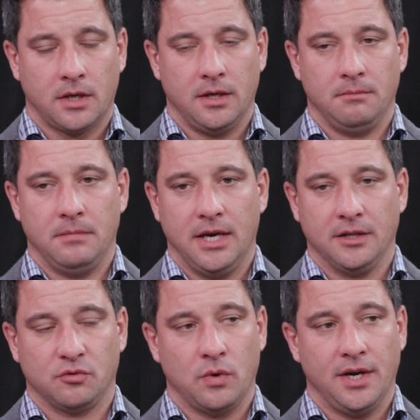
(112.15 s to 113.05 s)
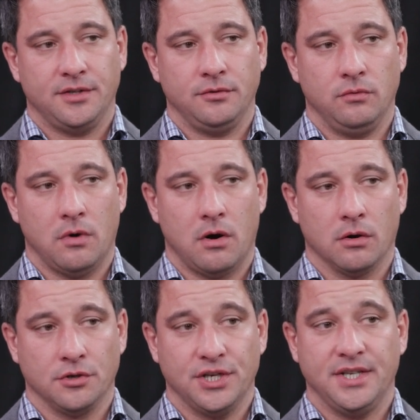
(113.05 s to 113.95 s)
It made its way to
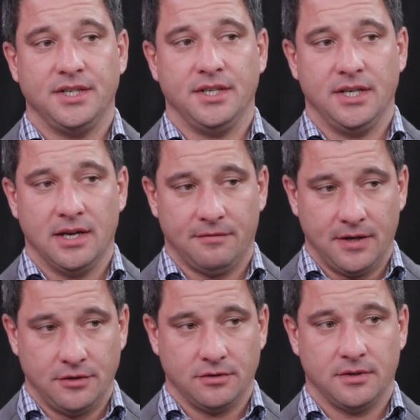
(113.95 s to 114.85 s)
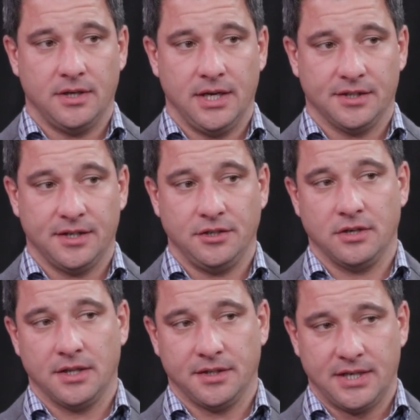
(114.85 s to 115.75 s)
our JTTF agent, the DS
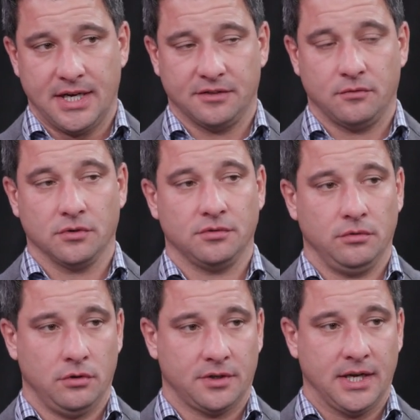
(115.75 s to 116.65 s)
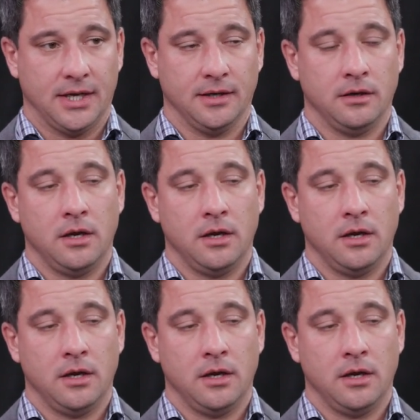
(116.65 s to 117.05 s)
agent on the task force, who looked at it,